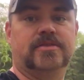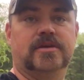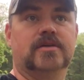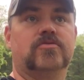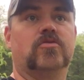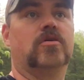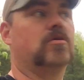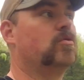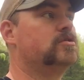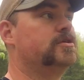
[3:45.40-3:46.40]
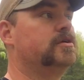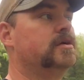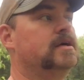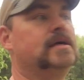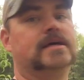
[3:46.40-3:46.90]
think, for our orchard.
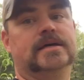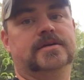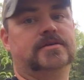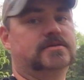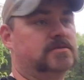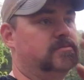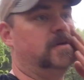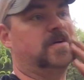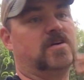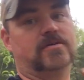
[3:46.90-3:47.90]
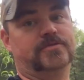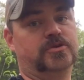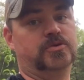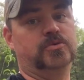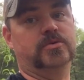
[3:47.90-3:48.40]
It doesn't block our
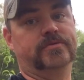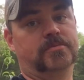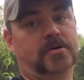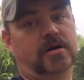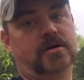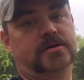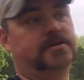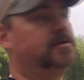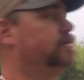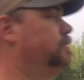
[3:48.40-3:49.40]
view of the pond,